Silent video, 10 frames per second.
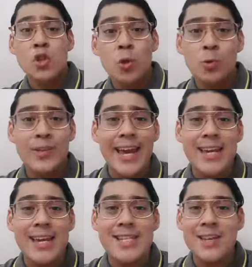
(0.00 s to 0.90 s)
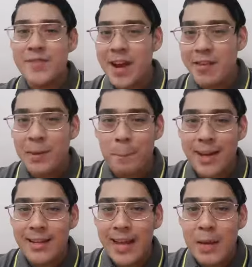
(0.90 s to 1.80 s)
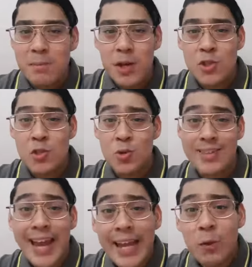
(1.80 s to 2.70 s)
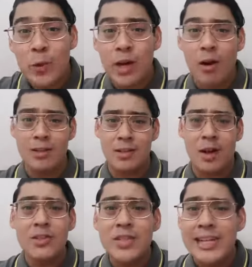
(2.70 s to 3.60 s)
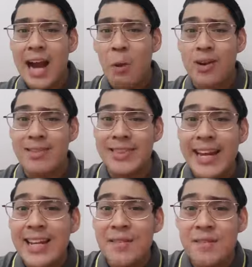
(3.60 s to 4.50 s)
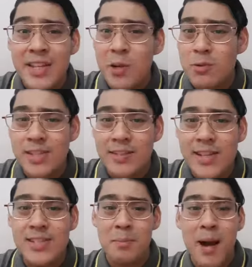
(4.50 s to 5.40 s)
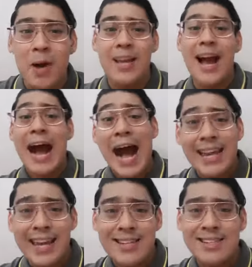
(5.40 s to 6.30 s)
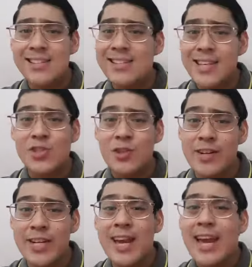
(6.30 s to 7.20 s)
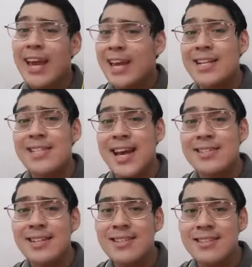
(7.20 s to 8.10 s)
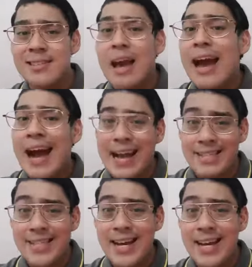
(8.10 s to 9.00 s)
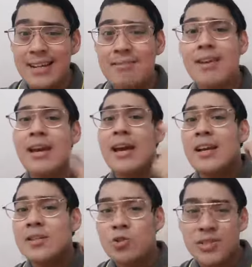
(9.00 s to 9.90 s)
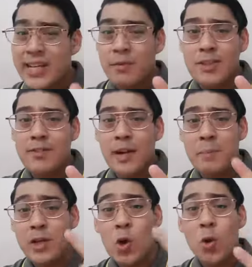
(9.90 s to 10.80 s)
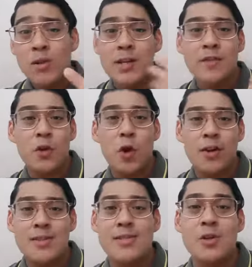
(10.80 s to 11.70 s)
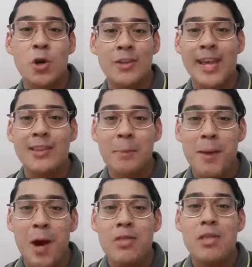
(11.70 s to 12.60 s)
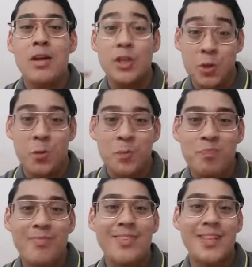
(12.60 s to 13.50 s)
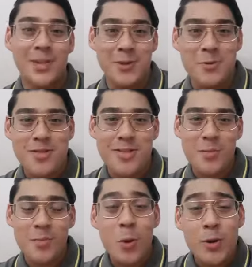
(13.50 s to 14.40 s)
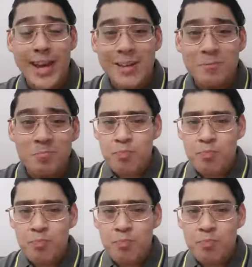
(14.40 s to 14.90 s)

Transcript: So today is a very big day because today we are launching our daily video series about AYES, its history and its essence, ASEAN, Sustainable Development Goals, and of course, content about you, the youth, okay?